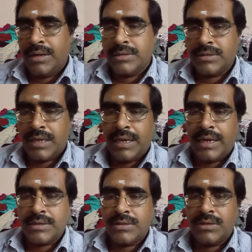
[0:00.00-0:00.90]
say
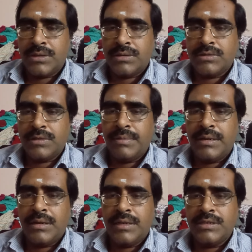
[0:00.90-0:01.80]
actually the
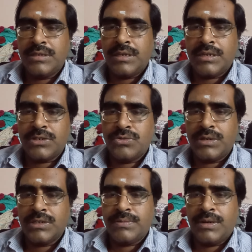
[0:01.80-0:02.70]
civil engineering
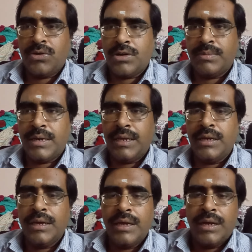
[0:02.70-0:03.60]
students will normally
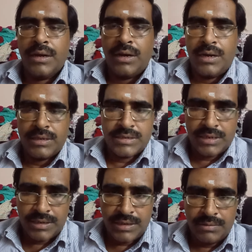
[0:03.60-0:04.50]

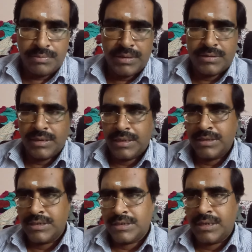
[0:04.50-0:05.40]
study basic
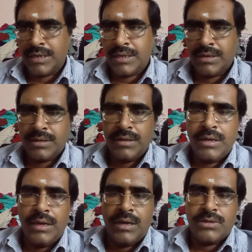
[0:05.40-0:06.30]
engineering,
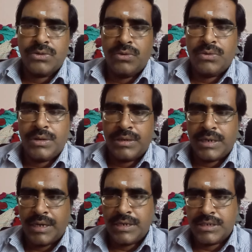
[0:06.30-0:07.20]
so
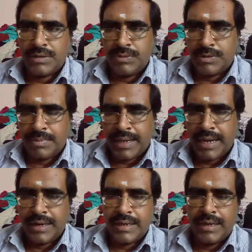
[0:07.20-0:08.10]
integration with
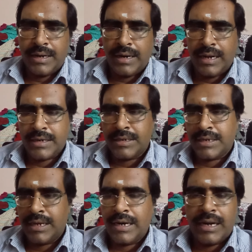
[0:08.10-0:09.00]
mechanical,
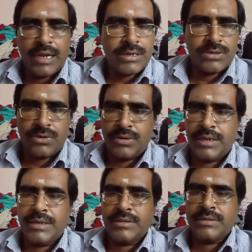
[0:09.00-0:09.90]
electrical,
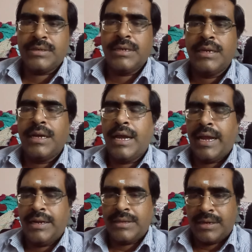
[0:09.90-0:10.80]
electronics,
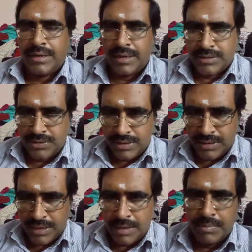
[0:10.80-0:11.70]
and then actually
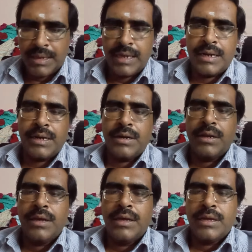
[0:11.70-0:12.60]
the chemical
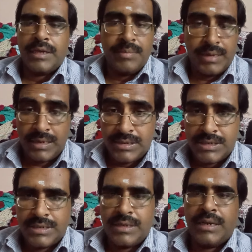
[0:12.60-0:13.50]

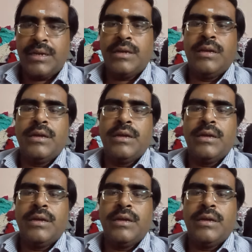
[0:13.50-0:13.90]
engineering,